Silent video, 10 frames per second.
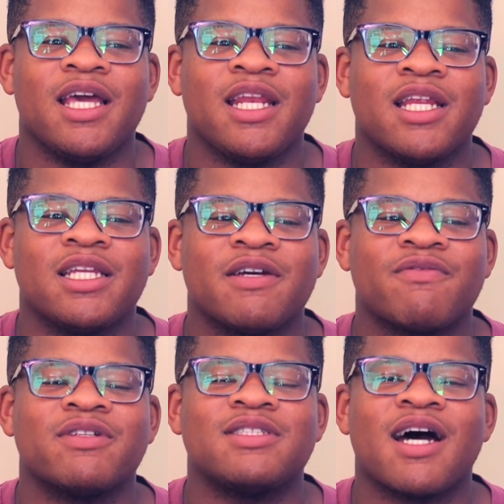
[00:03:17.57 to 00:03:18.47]
in a
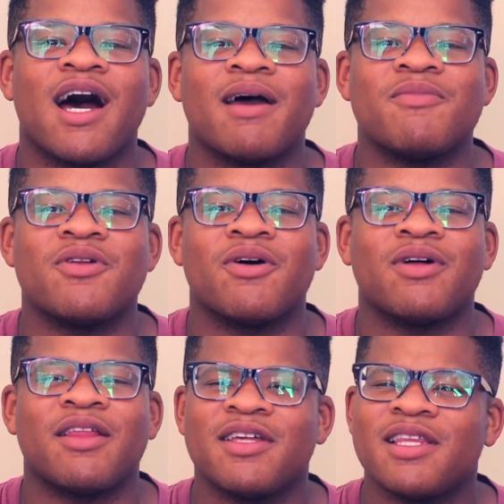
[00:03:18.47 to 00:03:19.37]
different time, you know.
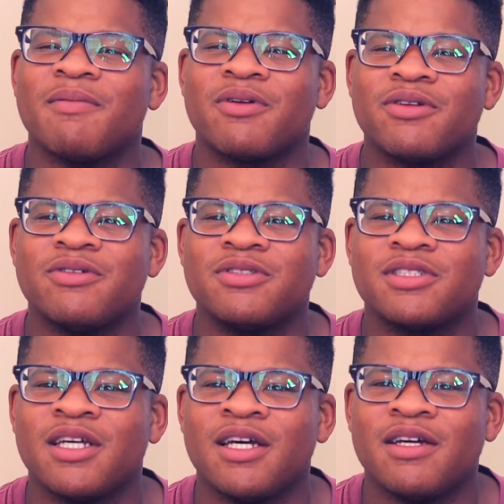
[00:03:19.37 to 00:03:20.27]
I think they
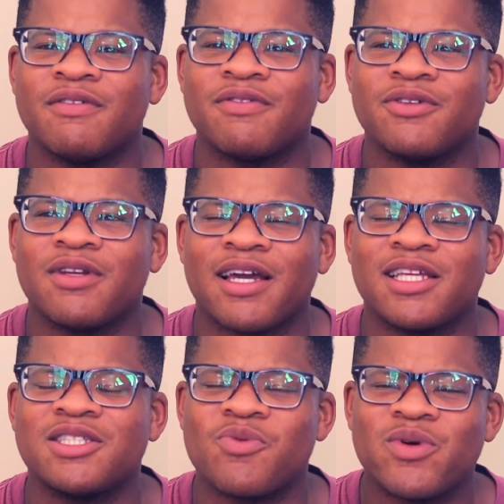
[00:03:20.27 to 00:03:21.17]
produce fruit like
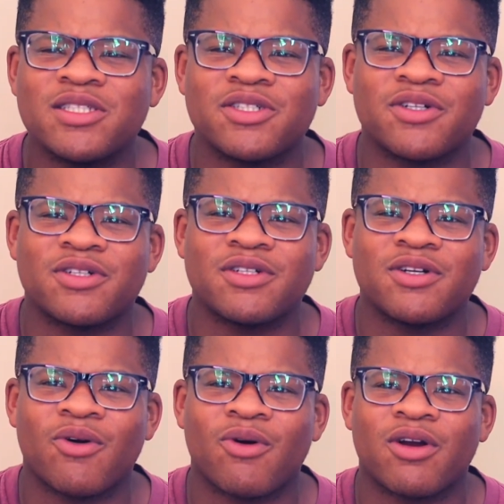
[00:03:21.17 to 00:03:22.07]
in the winter
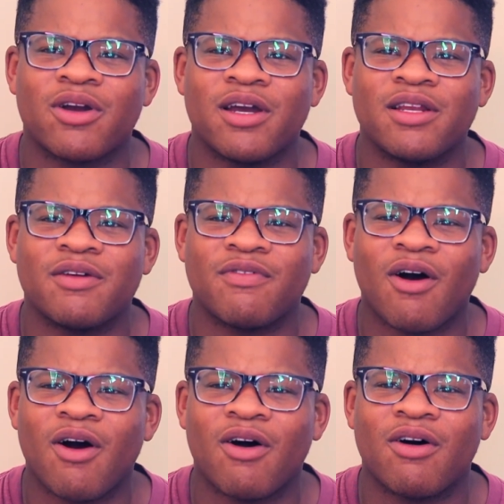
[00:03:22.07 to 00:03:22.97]
or in the
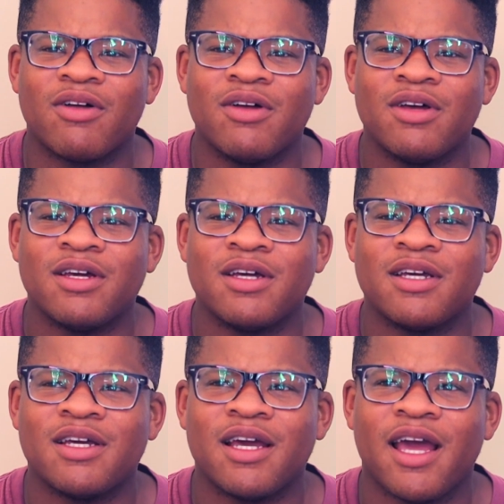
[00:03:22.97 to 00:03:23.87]
fall.
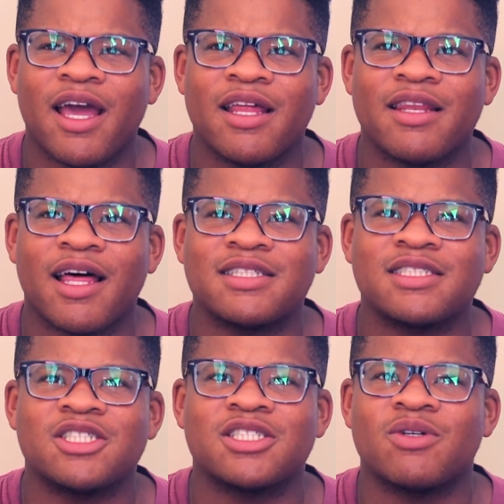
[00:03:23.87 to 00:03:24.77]
And
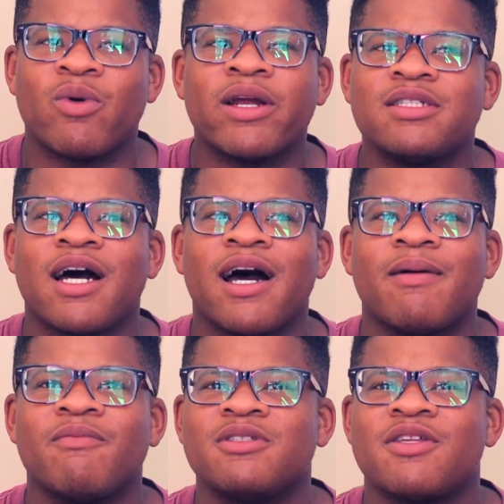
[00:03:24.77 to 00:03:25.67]
that's just a weird
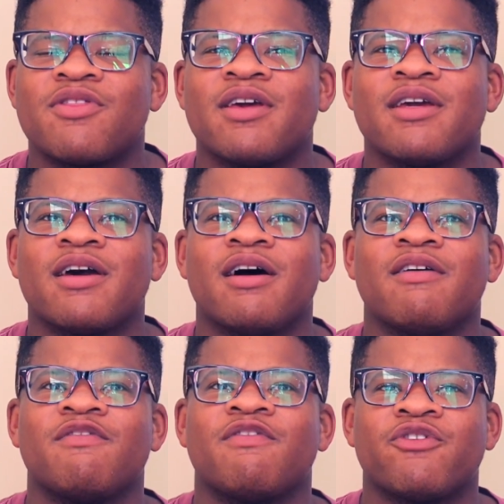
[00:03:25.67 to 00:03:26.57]
time to think
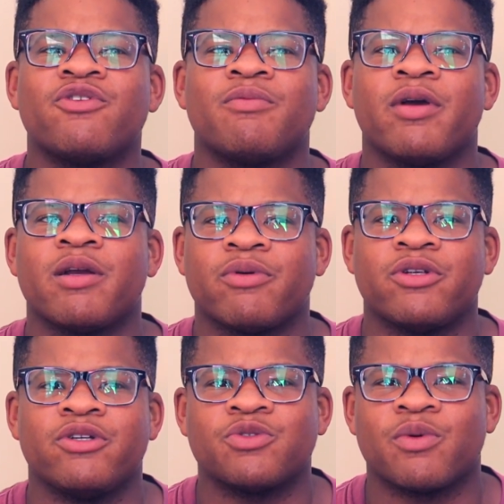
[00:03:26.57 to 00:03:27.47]
of fruit being
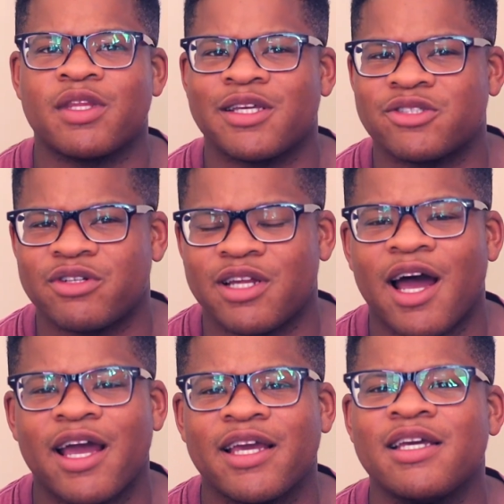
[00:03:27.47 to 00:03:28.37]
produced when things are
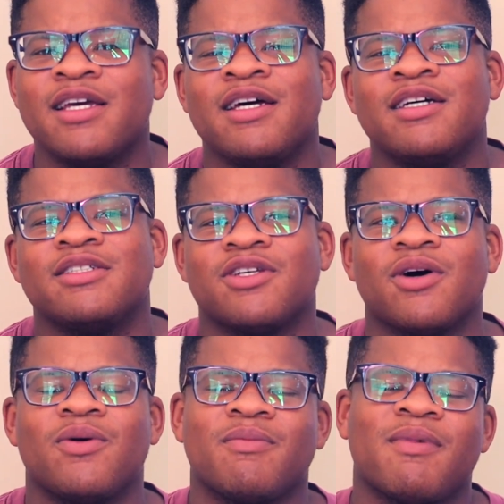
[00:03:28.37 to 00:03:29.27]
dying. So,
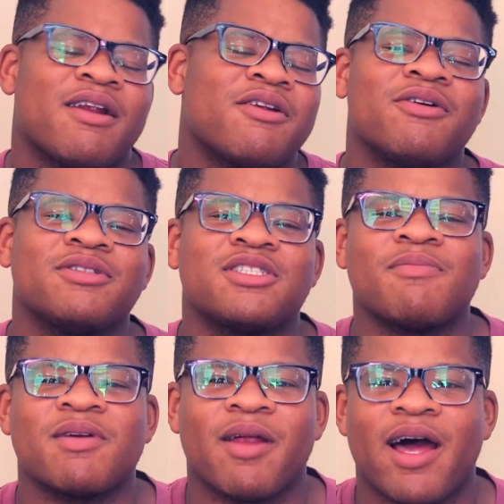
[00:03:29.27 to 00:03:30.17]
I don't know,
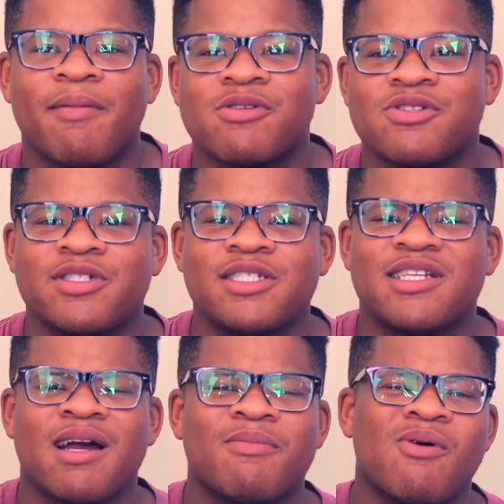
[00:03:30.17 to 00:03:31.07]
something about apple trees
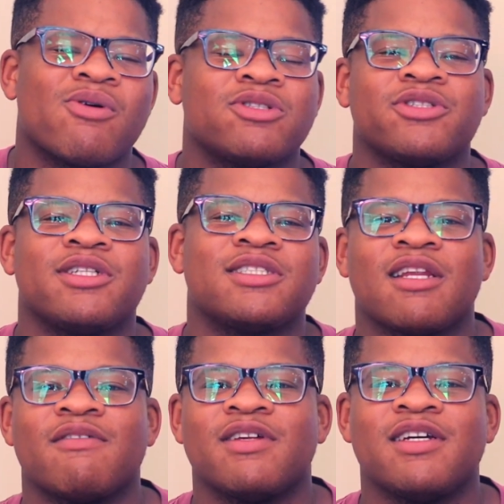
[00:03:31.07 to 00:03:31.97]
and apple orchards is
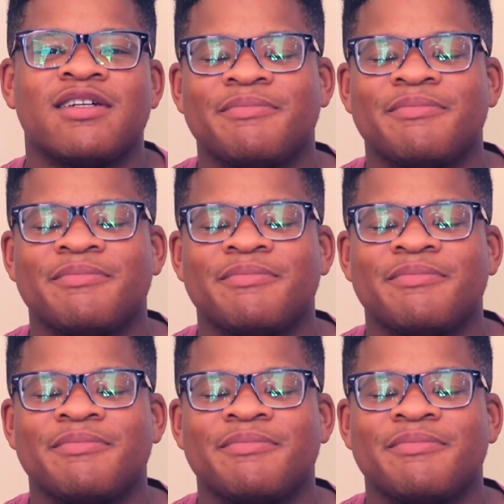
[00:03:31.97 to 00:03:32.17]
lovely.